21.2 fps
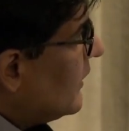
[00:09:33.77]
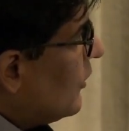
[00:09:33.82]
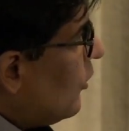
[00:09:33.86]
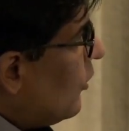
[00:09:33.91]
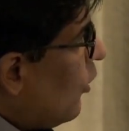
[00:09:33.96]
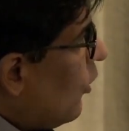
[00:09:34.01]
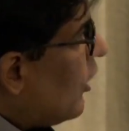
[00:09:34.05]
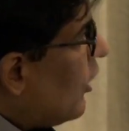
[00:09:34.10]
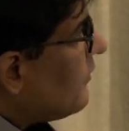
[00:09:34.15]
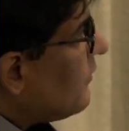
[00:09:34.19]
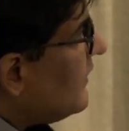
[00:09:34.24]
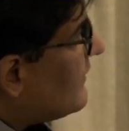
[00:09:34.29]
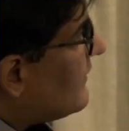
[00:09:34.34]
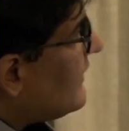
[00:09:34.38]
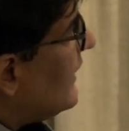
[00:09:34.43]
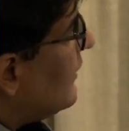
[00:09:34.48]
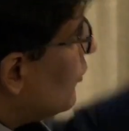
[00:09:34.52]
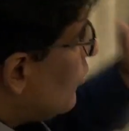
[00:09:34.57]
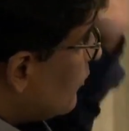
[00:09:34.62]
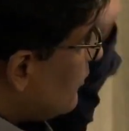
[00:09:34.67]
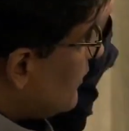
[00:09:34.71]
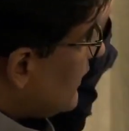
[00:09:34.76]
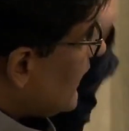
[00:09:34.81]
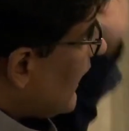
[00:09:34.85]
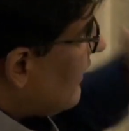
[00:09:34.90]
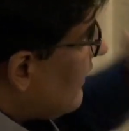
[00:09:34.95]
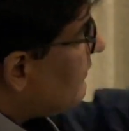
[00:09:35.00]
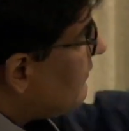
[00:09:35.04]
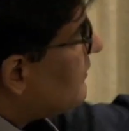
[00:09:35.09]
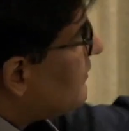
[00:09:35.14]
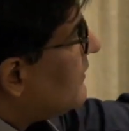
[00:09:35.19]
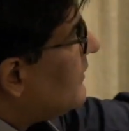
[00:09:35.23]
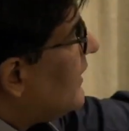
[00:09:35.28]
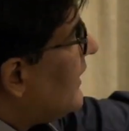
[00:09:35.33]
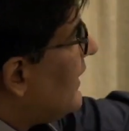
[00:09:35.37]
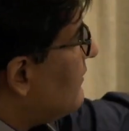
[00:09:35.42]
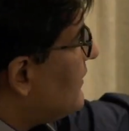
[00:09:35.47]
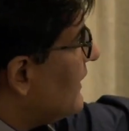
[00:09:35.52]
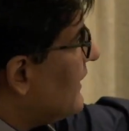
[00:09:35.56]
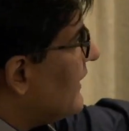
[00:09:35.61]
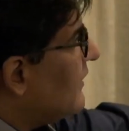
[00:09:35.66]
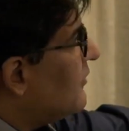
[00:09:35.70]
Or we say, no, we have,
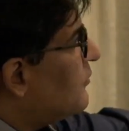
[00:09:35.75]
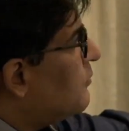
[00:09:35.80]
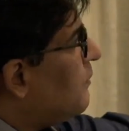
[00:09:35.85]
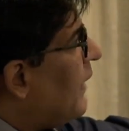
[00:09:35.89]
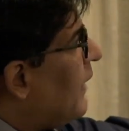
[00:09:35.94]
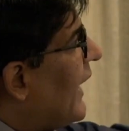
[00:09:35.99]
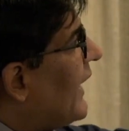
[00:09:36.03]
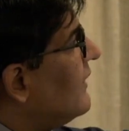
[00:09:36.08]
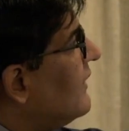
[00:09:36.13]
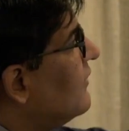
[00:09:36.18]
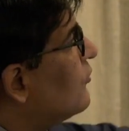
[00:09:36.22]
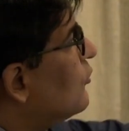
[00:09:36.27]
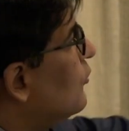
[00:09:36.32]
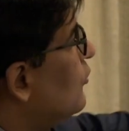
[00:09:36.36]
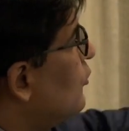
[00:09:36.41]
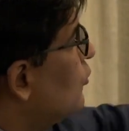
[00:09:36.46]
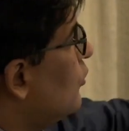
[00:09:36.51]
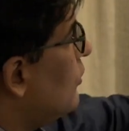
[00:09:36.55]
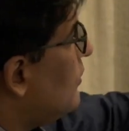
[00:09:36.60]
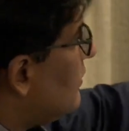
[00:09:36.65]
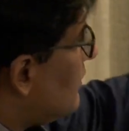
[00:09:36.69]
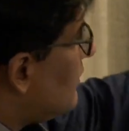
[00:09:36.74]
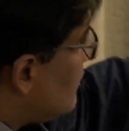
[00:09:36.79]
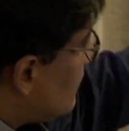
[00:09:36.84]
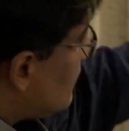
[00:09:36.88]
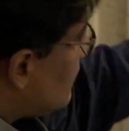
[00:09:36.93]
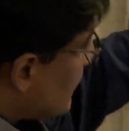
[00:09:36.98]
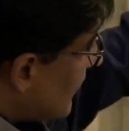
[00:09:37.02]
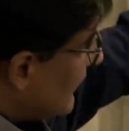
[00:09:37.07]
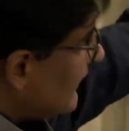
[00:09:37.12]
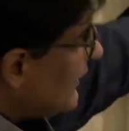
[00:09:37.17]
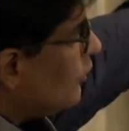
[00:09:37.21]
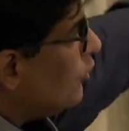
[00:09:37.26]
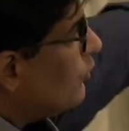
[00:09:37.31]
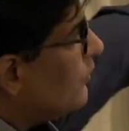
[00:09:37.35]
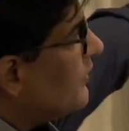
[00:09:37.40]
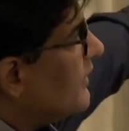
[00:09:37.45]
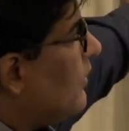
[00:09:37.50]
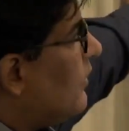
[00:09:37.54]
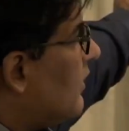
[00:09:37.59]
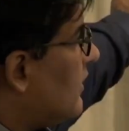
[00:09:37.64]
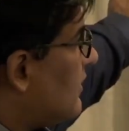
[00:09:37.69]
everything is banned, so you continue
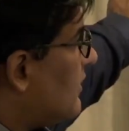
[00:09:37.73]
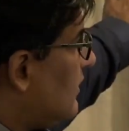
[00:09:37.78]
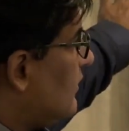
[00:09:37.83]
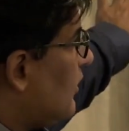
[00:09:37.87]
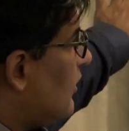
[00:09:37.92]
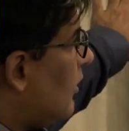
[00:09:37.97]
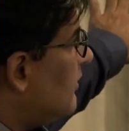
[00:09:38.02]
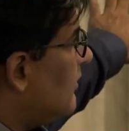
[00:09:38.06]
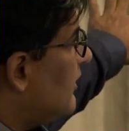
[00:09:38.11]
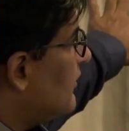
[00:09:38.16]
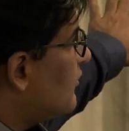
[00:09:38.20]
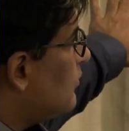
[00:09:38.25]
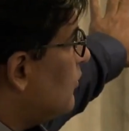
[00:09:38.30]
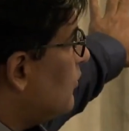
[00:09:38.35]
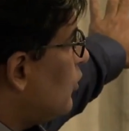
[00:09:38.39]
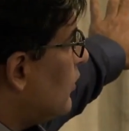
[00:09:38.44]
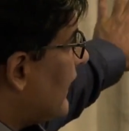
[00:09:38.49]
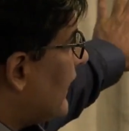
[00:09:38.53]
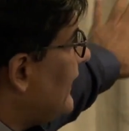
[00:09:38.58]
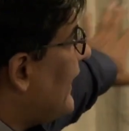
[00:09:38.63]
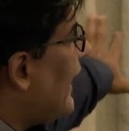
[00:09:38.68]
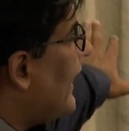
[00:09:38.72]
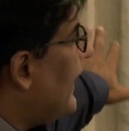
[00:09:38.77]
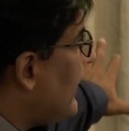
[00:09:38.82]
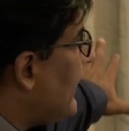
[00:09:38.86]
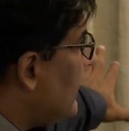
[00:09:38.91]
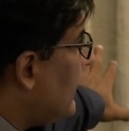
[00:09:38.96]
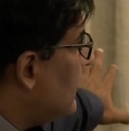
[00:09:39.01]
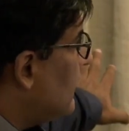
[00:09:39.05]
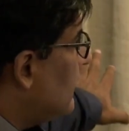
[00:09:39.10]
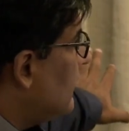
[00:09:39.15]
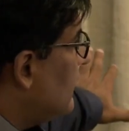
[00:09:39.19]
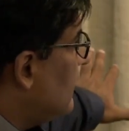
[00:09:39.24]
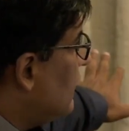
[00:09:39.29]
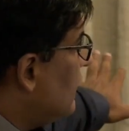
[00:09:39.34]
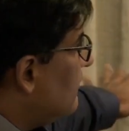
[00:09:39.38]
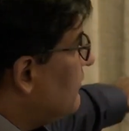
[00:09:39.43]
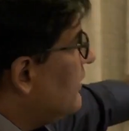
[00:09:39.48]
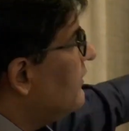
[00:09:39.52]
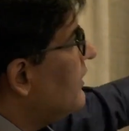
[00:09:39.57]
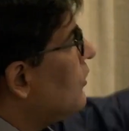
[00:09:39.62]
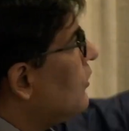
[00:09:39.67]
with your normal smoke and die.
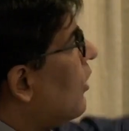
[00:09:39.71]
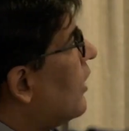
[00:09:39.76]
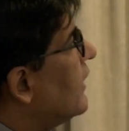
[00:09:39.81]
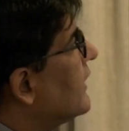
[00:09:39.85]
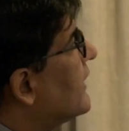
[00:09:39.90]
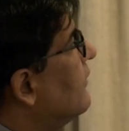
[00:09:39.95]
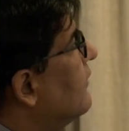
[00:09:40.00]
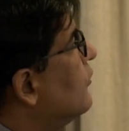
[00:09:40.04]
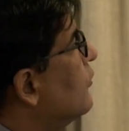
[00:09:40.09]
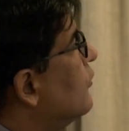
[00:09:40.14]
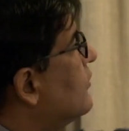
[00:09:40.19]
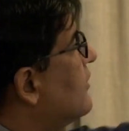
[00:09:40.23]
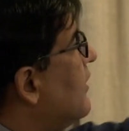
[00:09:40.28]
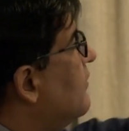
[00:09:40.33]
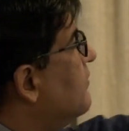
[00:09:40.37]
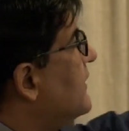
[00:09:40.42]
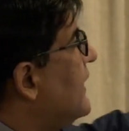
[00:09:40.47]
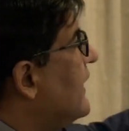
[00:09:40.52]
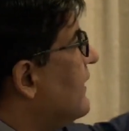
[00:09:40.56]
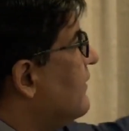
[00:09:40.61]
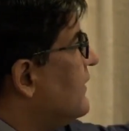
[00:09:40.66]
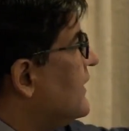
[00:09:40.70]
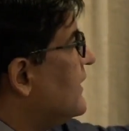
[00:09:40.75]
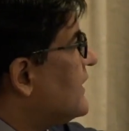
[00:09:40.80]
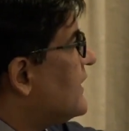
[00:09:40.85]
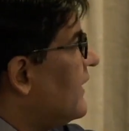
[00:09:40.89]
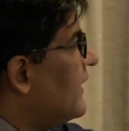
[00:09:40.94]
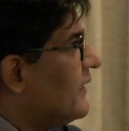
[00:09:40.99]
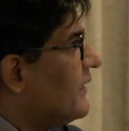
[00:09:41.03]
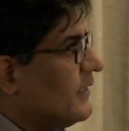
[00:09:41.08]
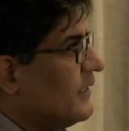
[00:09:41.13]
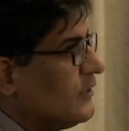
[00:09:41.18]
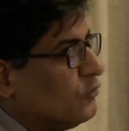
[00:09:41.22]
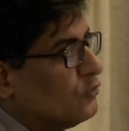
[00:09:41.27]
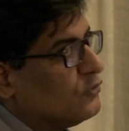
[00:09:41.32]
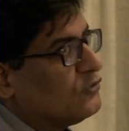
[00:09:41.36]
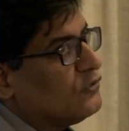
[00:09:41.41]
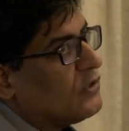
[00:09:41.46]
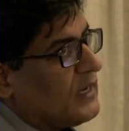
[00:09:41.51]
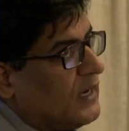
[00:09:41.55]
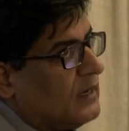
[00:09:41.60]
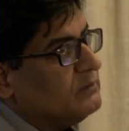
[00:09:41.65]
We will not give you something which can reduce
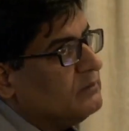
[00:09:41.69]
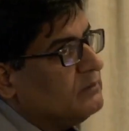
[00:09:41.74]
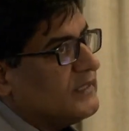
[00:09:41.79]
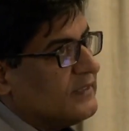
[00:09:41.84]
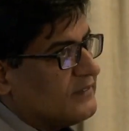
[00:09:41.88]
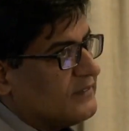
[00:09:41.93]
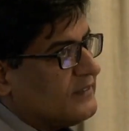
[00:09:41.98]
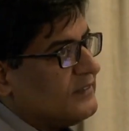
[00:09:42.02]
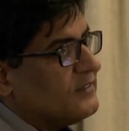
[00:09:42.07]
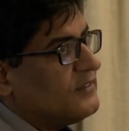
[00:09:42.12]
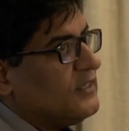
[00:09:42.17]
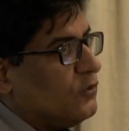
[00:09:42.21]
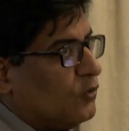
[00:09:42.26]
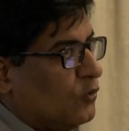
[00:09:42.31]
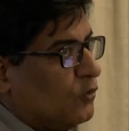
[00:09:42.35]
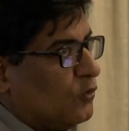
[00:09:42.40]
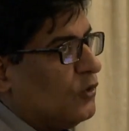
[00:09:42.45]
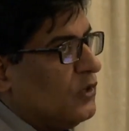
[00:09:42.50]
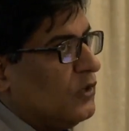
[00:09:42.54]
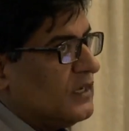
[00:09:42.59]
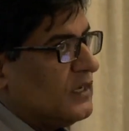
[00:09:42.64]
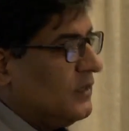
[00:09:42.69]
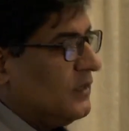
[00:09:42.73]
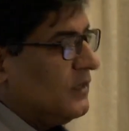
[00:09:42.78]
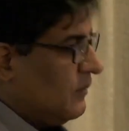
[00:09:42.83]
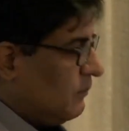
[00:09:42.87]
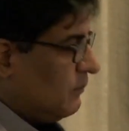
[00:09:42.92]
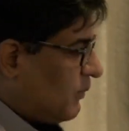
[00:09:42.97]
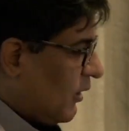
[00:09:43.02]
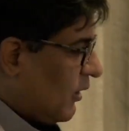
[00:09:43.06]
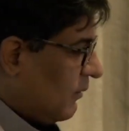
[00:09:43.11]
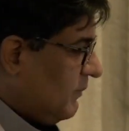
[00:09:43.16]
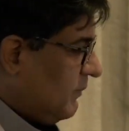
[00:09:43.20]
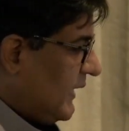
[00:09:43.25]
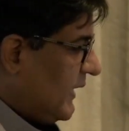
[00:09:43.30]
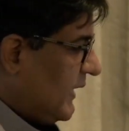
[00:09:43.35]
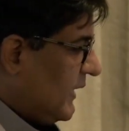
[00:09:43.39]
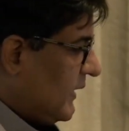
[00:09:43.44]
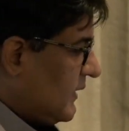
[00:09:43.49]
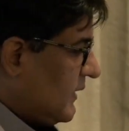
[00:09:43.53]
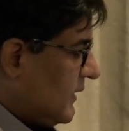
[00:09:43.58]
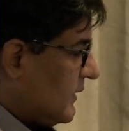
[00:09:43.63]
your harm. This is the whole
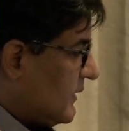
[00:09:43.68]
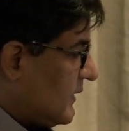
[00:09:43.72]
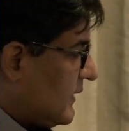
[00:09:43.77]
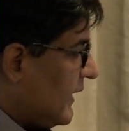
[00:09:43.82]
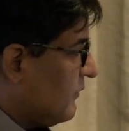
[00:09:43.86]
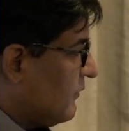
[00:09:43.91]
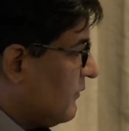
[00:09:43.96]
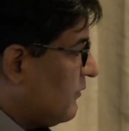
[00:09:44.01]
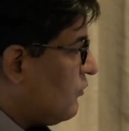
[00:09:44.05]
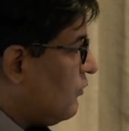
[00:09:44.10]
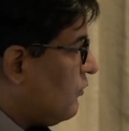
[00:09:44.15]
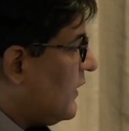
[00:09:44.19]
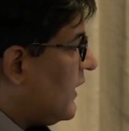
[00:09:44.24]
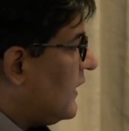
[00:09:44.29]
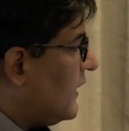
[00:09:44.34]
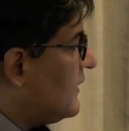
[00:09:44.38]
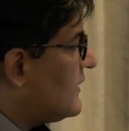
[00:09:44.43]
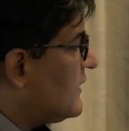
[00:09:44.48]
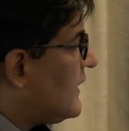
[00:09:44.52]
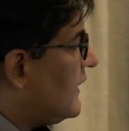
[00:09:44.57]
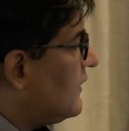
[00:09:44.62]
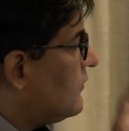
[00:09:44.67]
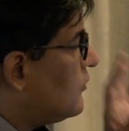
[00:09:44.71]
probably thing which we understand.